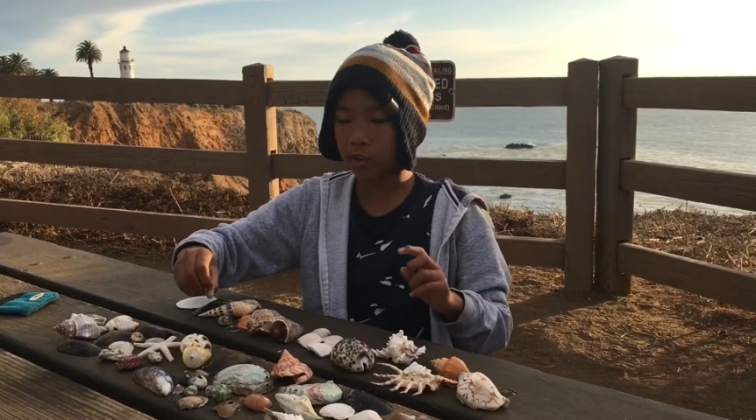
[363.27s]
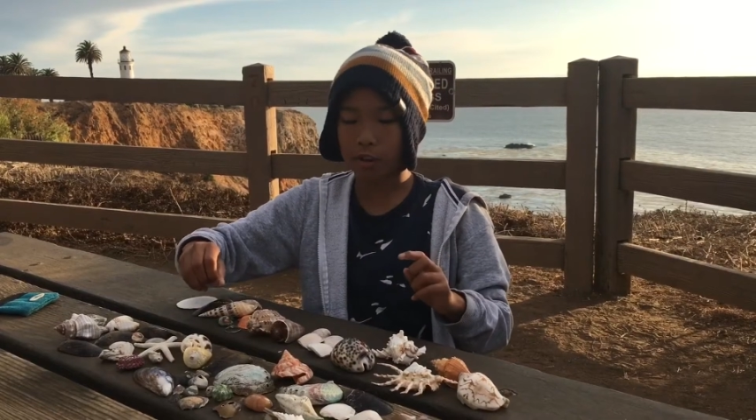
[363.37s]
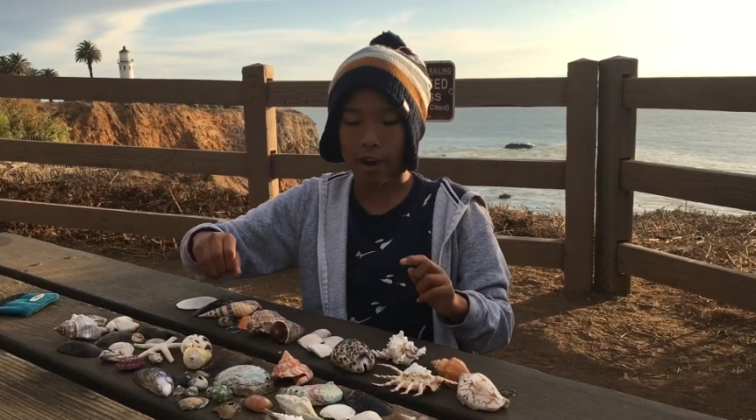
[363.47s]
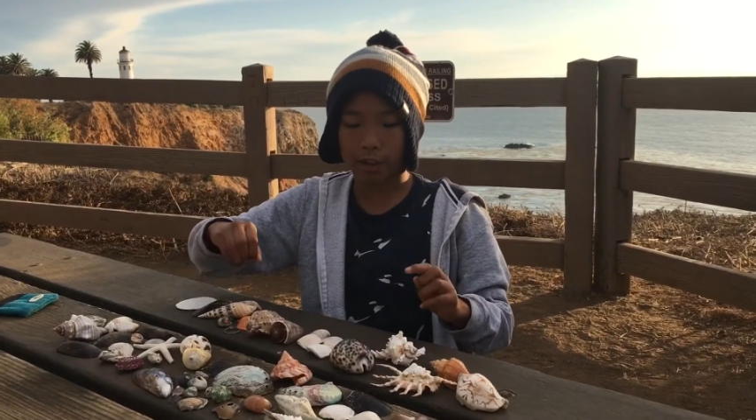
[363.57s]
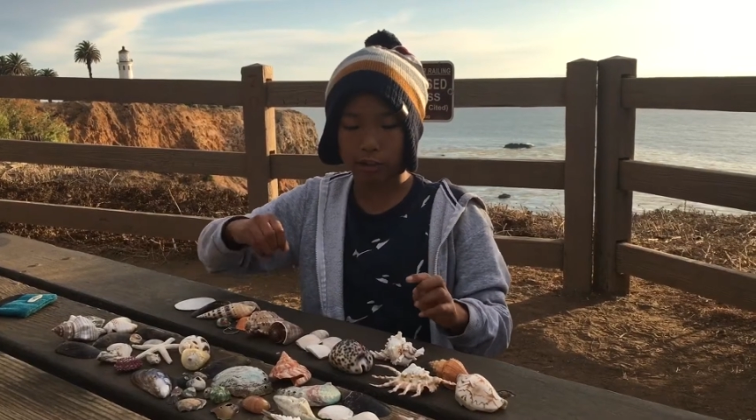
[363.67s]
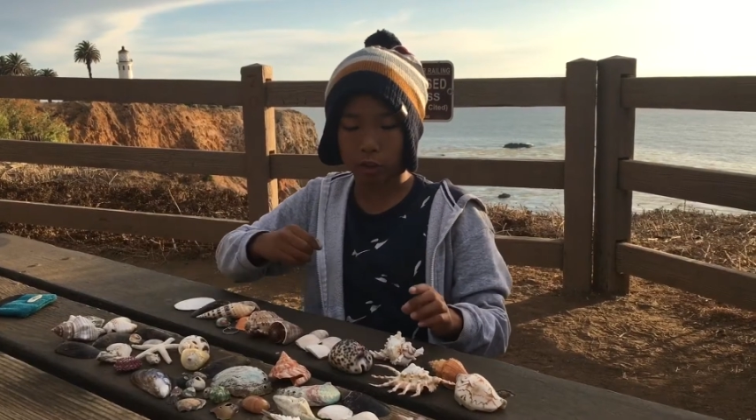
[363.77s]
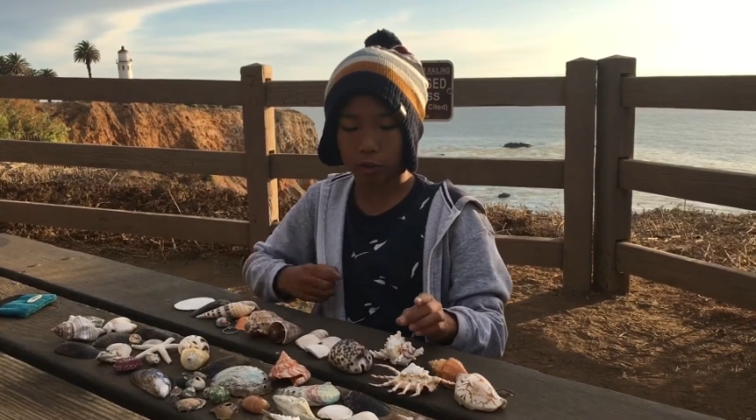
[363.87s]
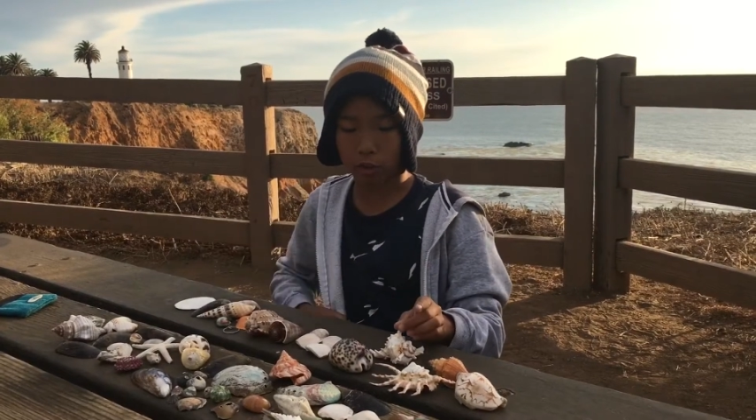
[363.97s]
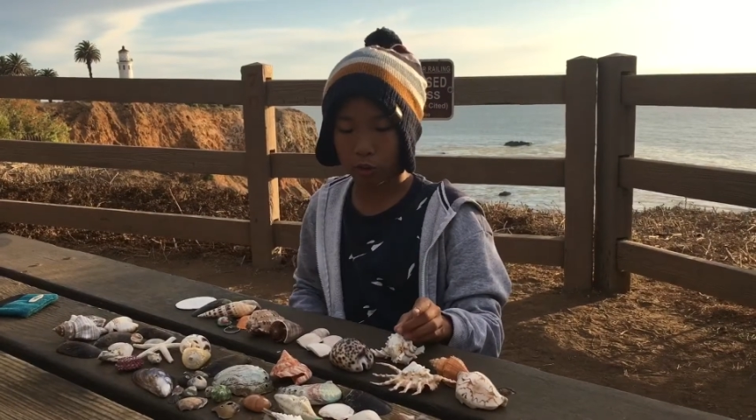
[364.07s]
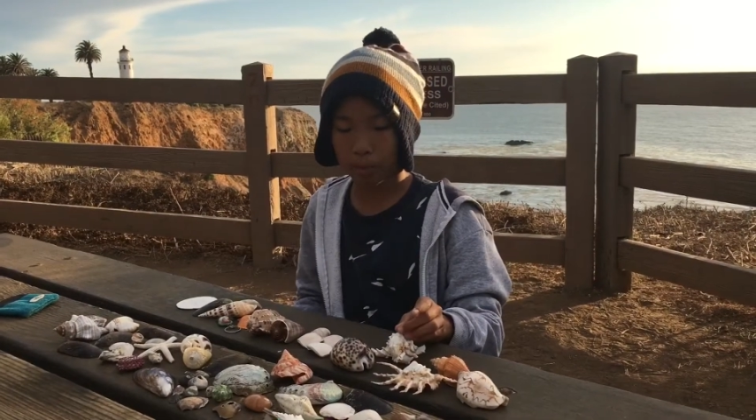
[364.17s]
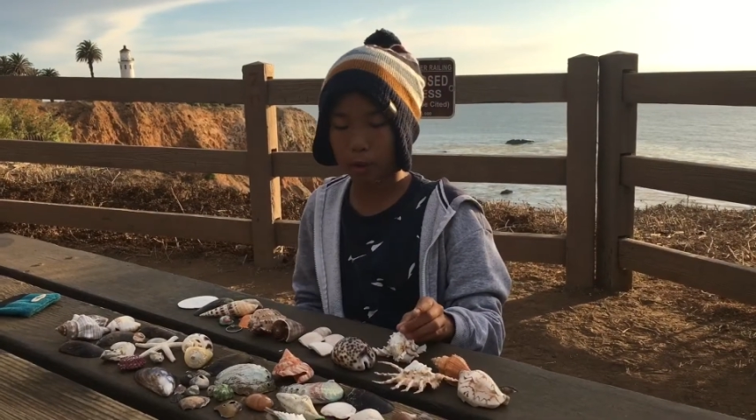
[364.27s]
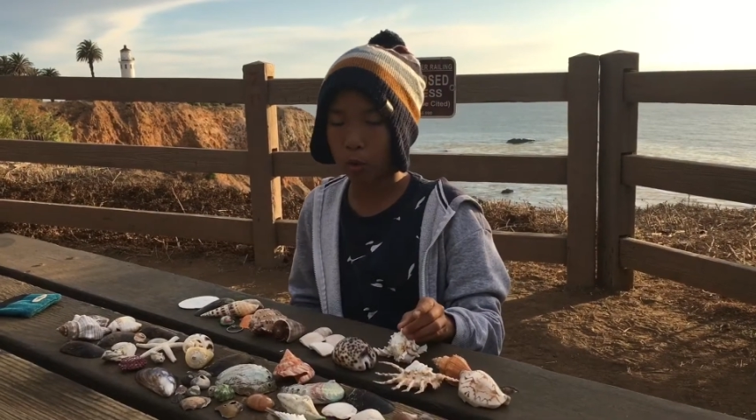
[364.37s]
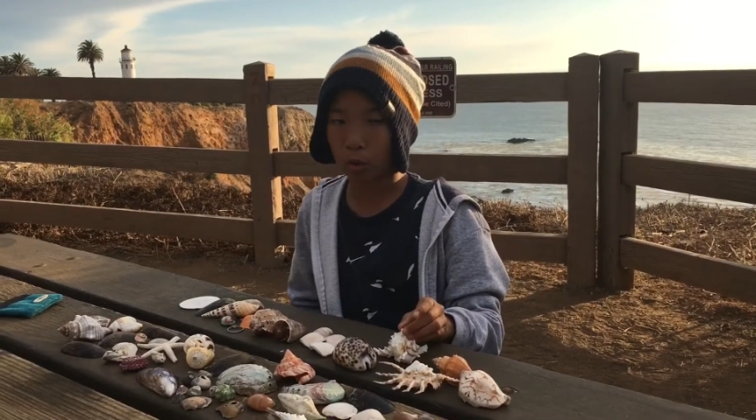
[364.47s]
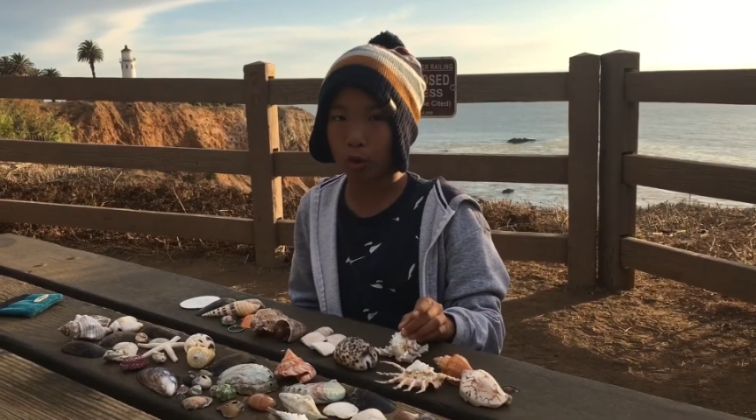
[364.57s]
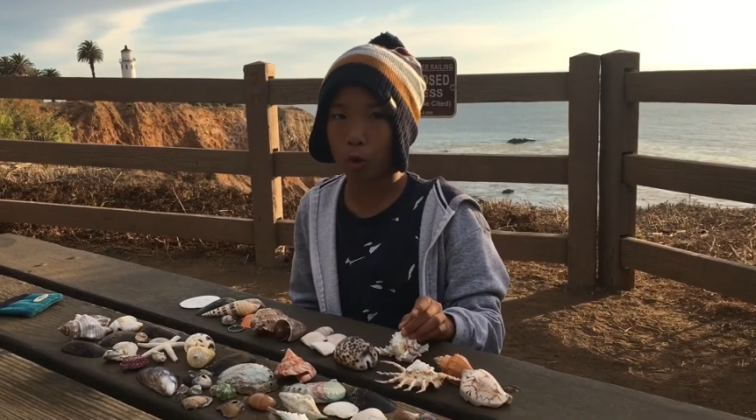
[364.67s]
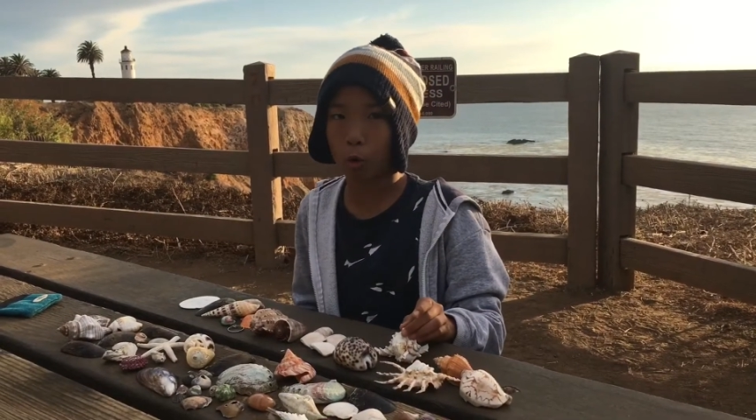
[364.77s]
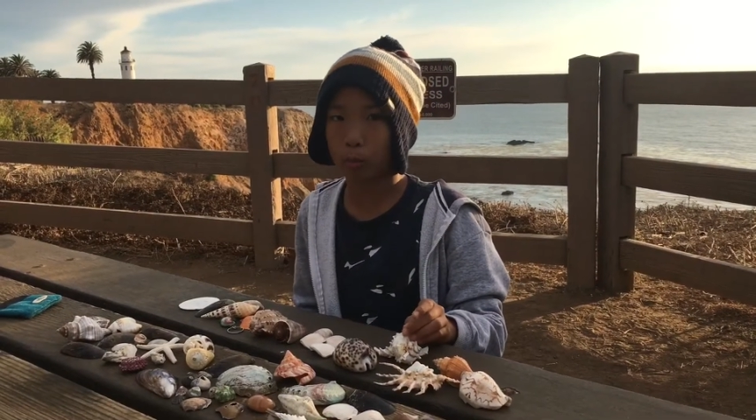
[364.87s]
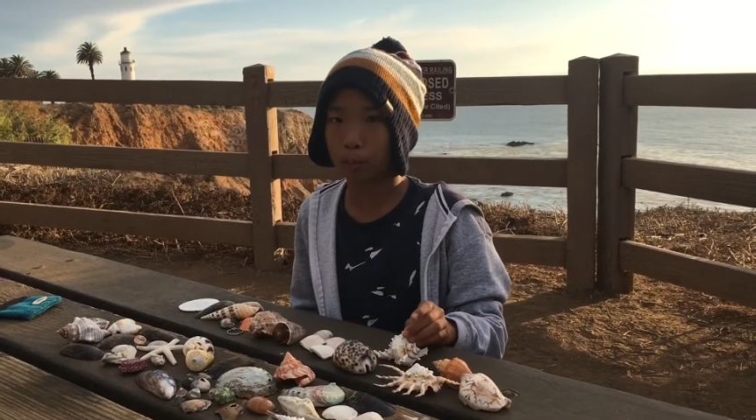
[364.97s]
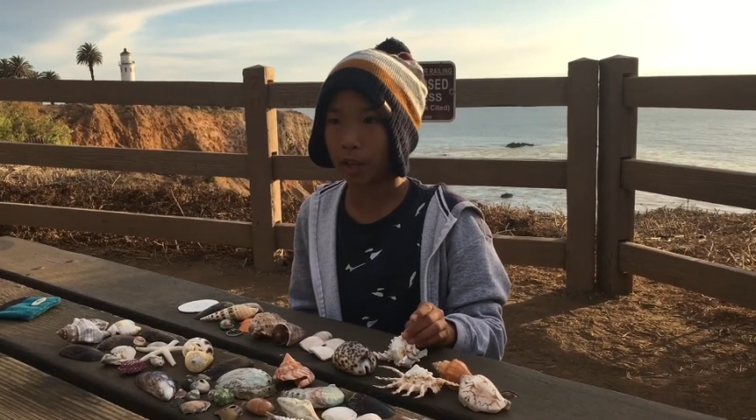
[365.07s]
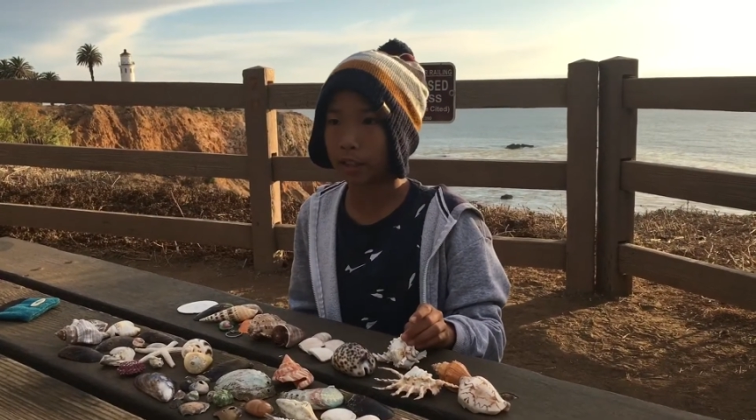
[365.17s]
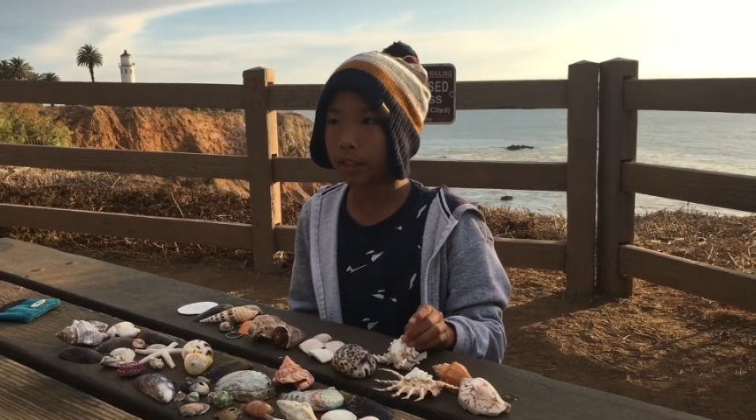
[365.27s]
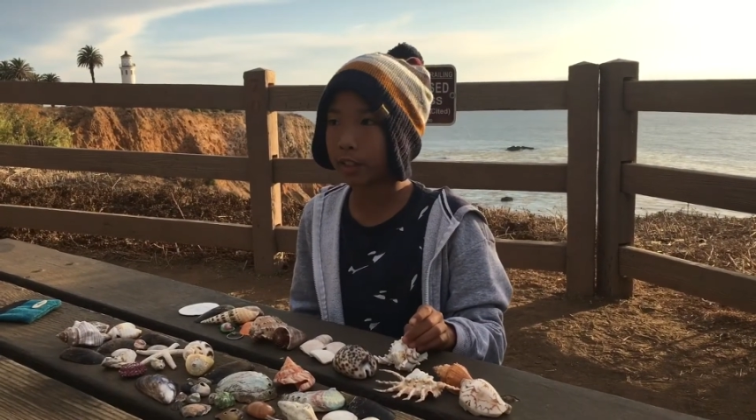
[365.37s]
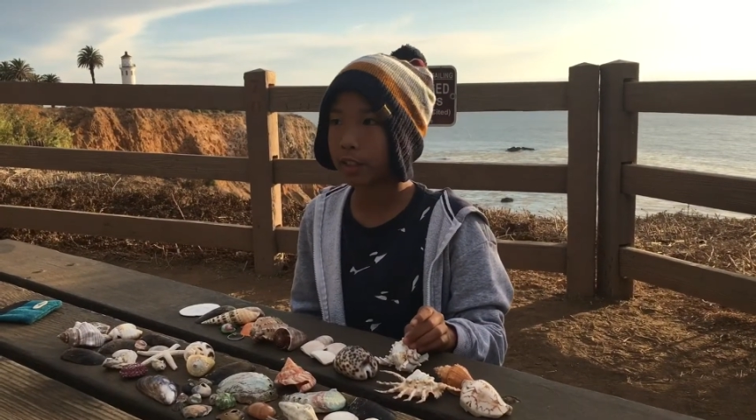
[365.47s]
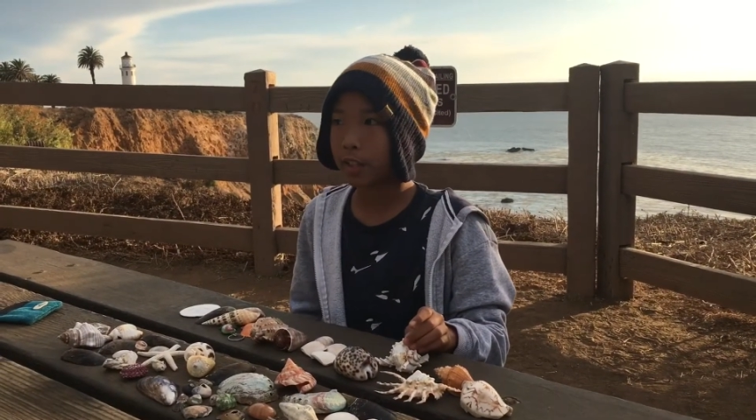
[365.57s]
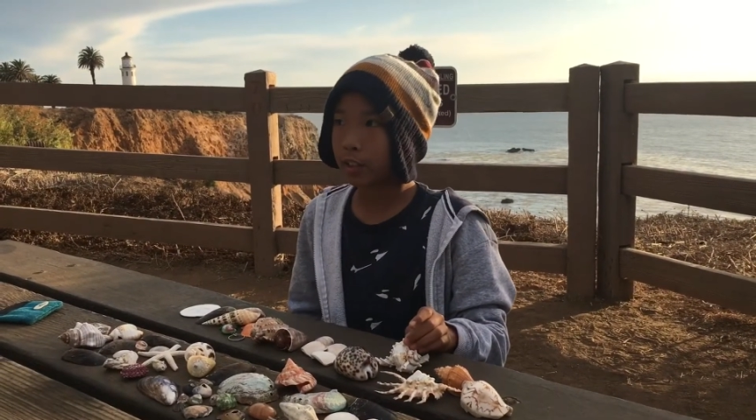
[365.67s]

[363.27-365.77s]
ectothermic or cold-blooded,